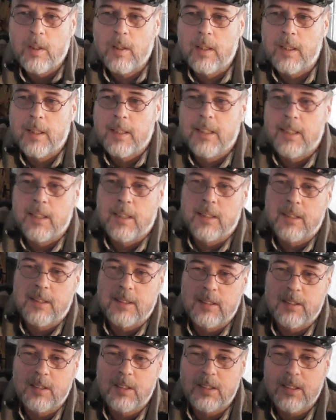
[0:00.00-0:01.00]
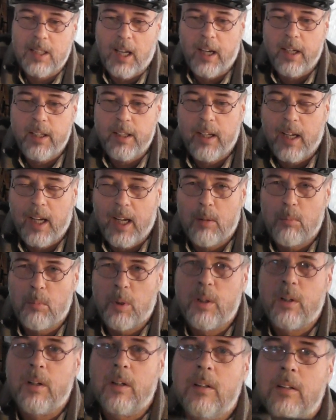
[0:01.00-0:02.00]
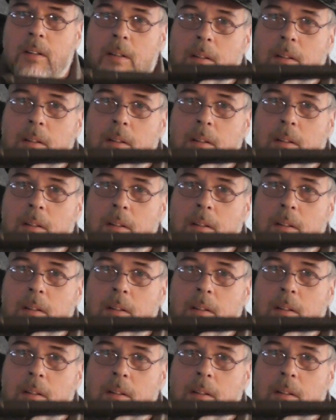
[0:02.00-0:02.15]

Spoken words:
it's a side hammer